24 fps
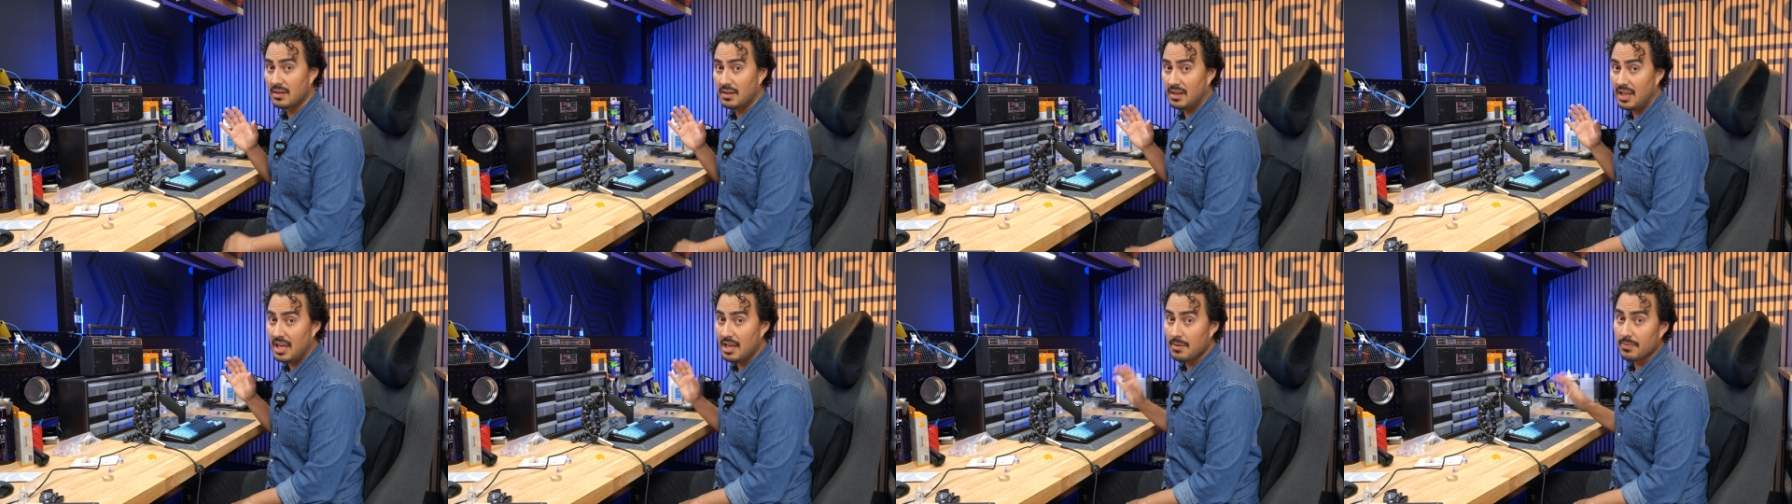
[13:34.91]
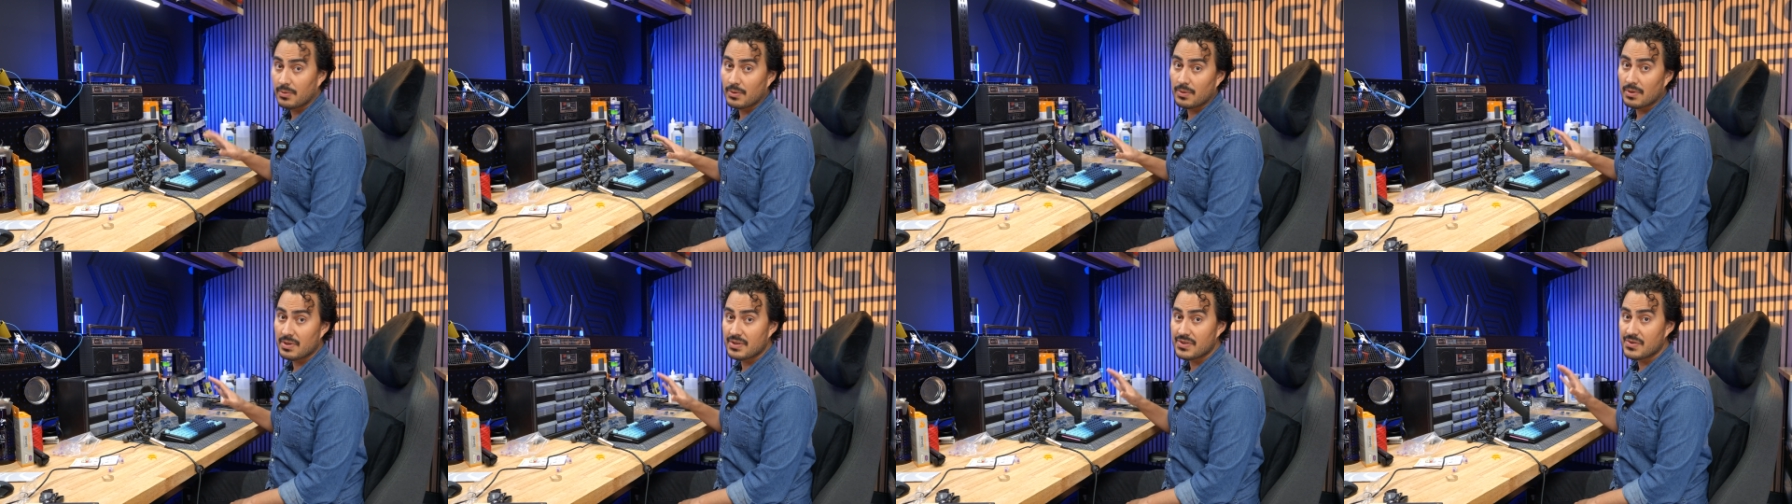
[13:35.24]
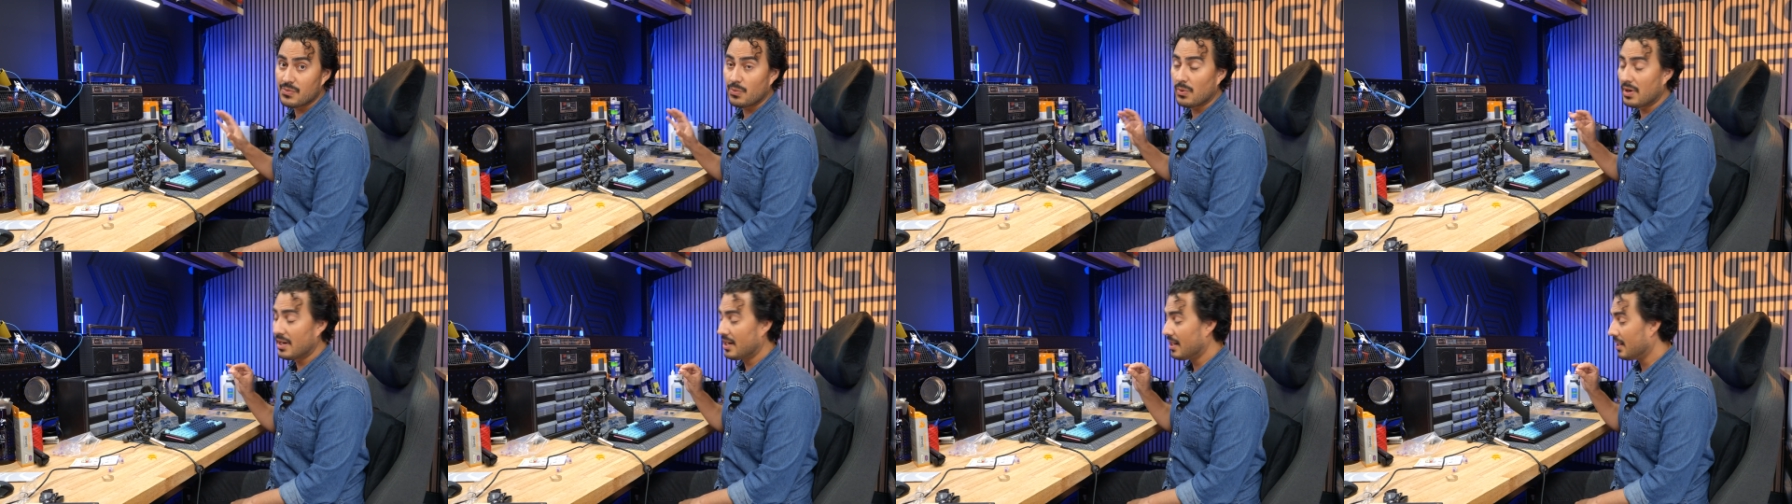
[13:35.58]
keyboards
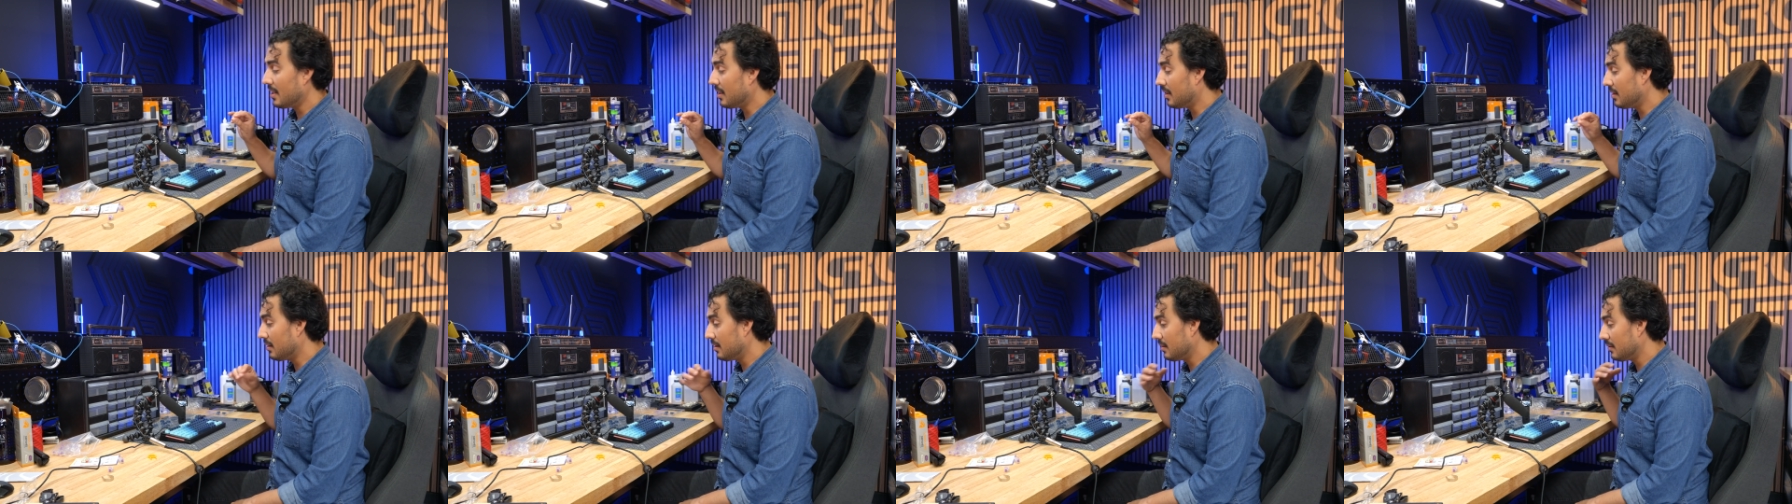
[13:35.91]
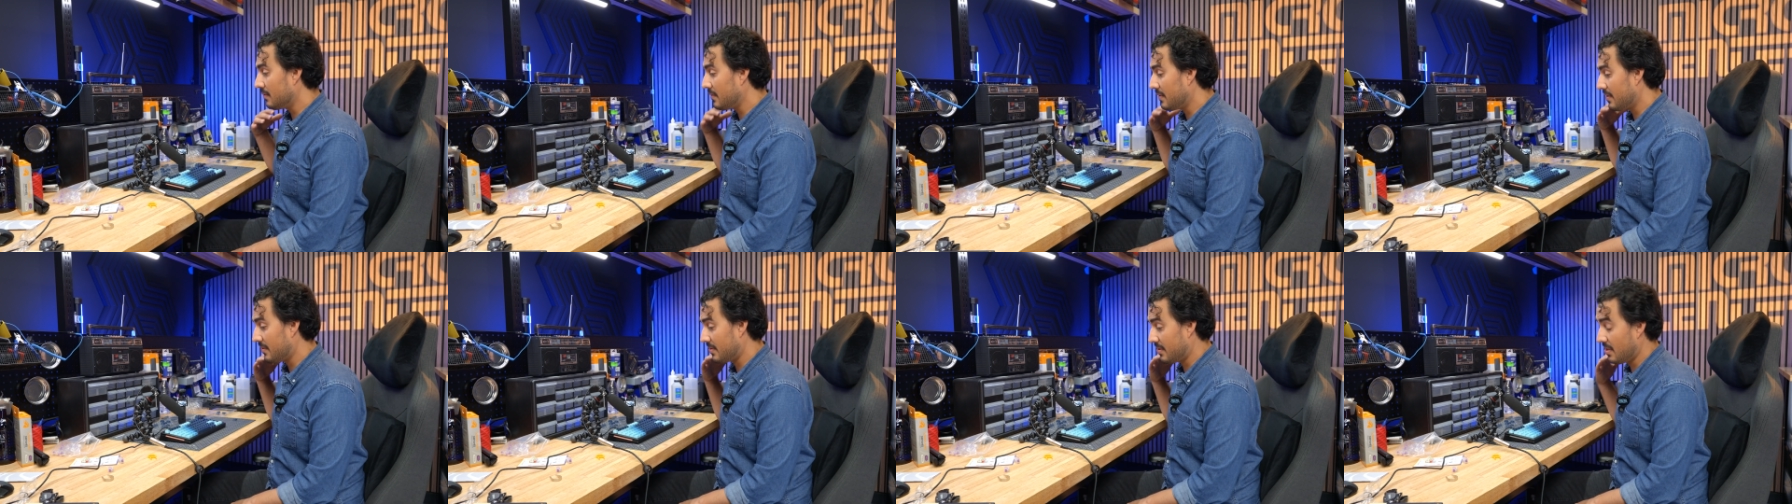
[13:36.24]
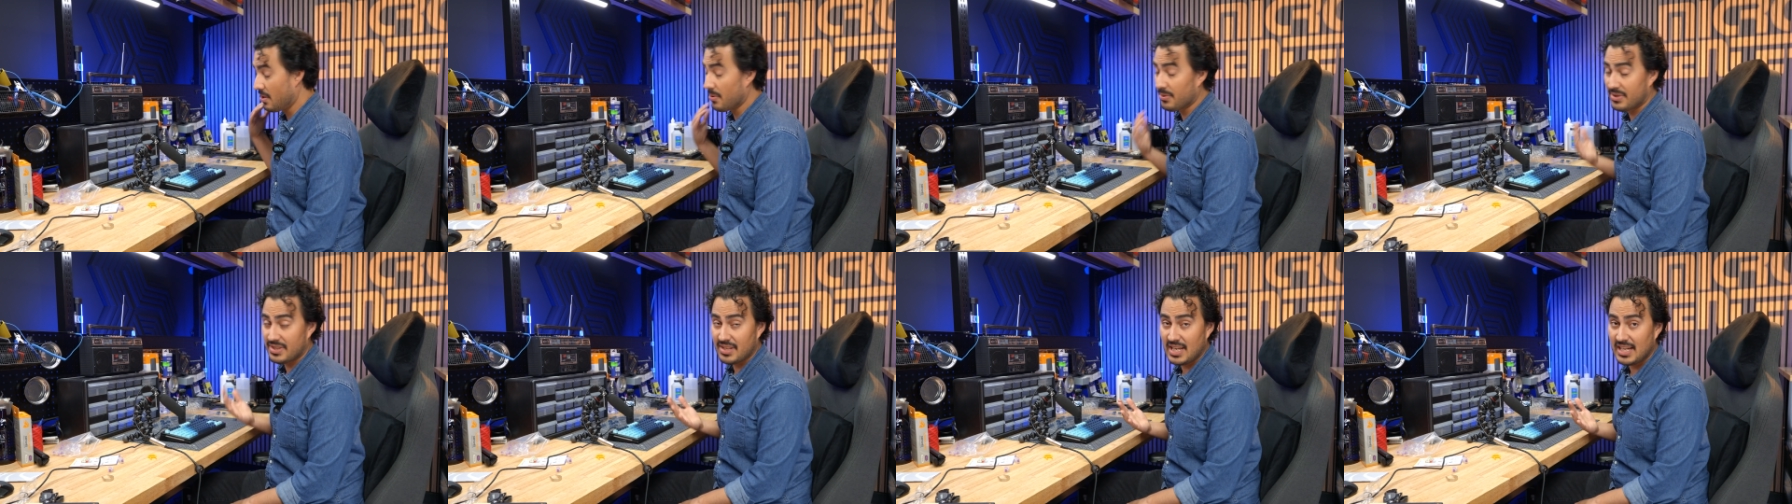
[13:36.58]
where there's
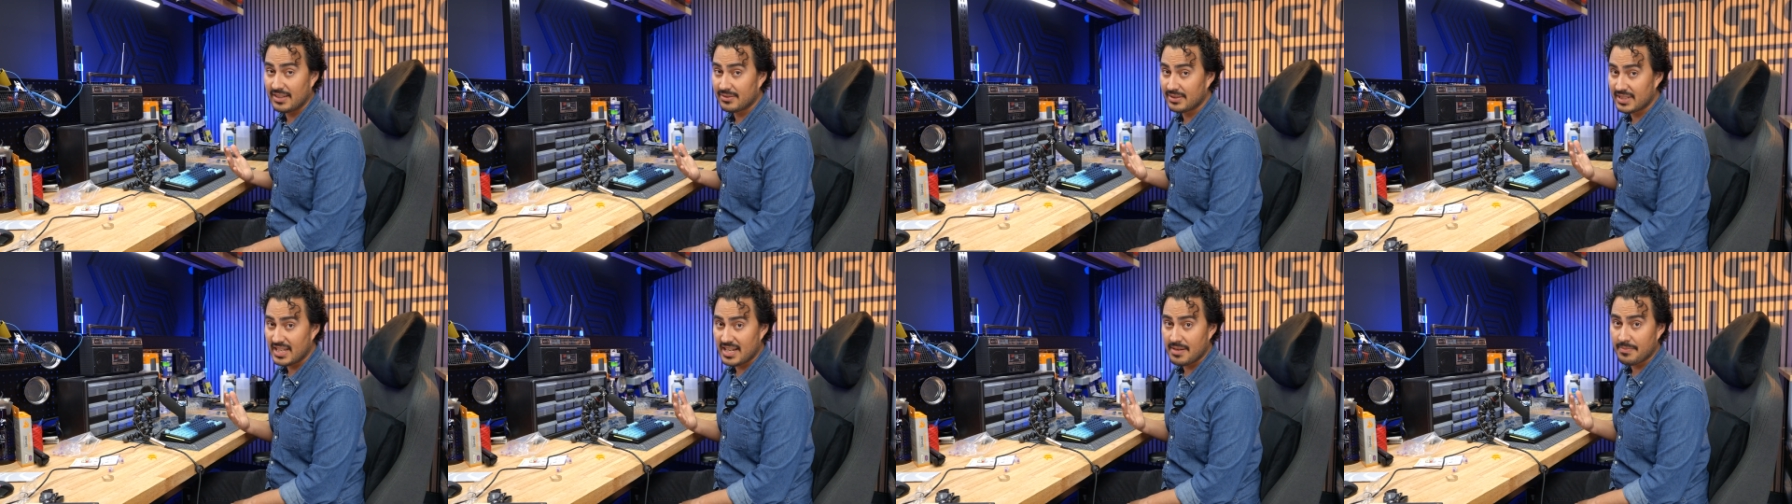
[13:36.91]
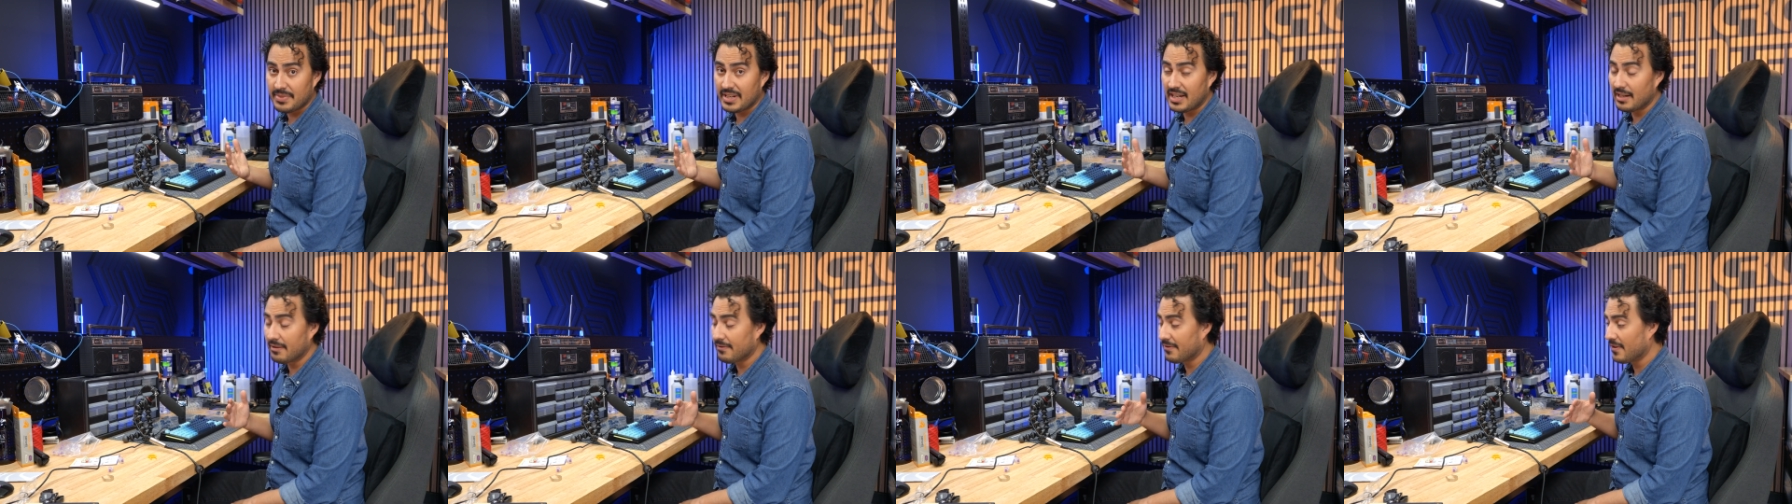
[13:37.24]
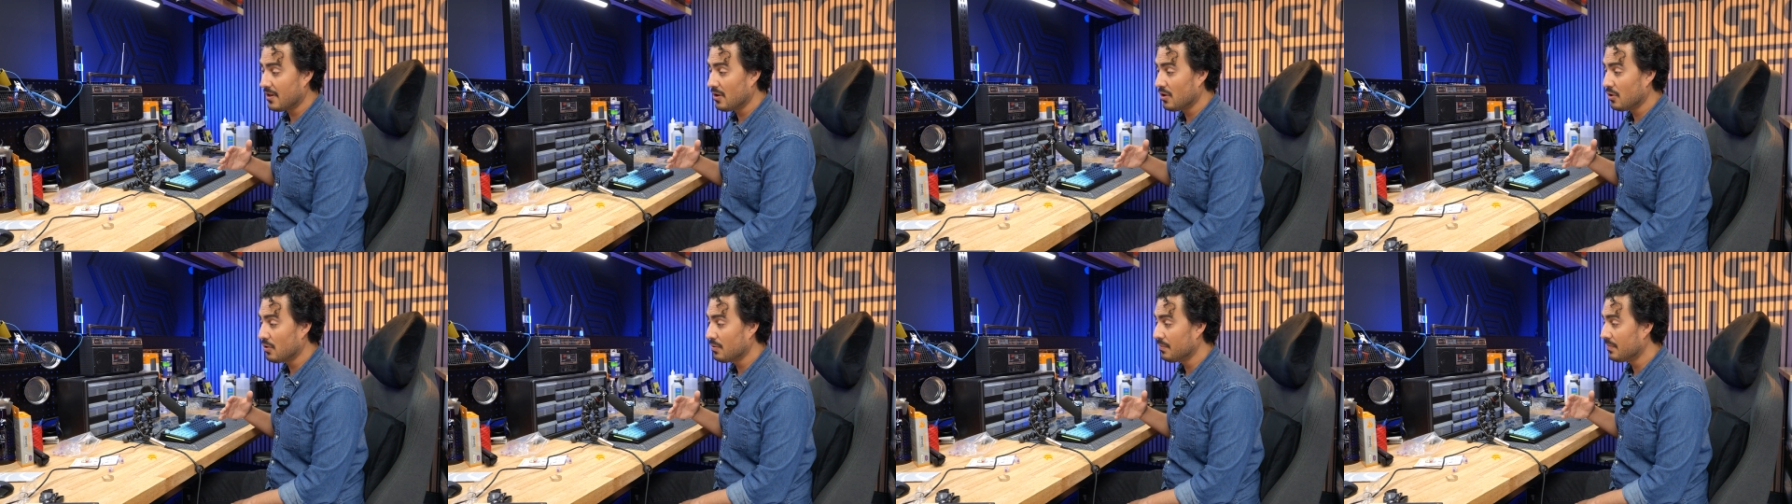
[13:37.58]
no sound dampening
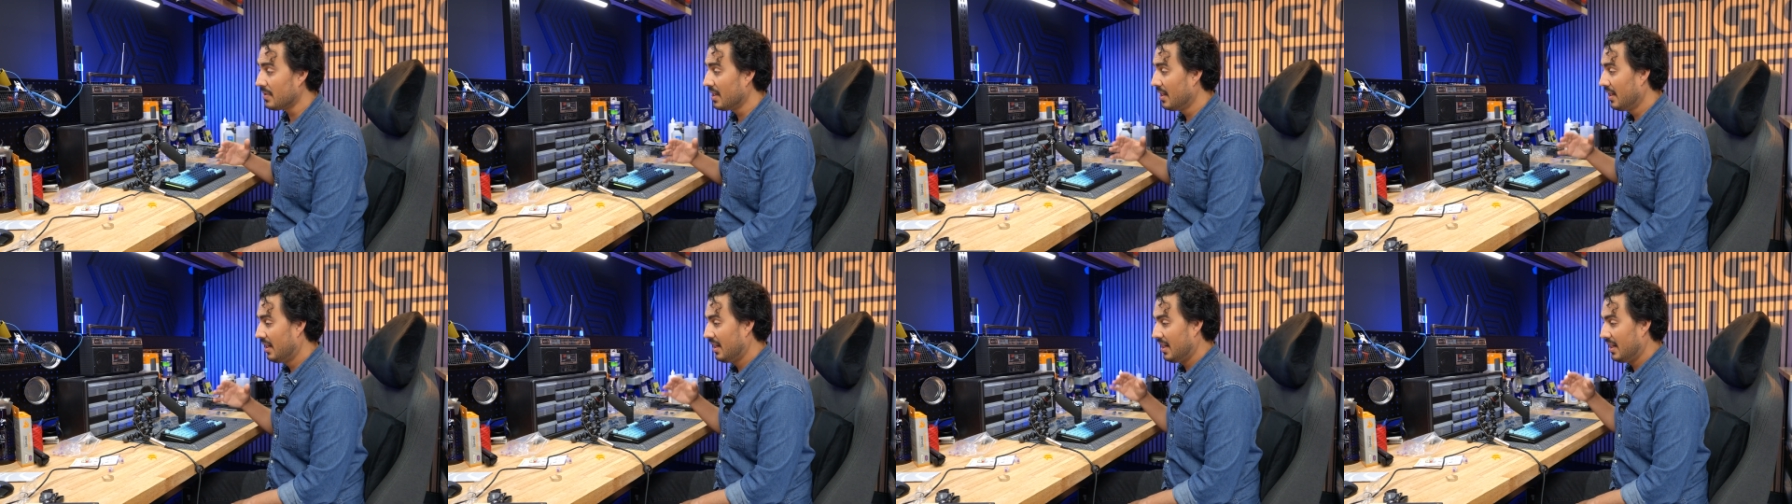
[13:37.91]
foam.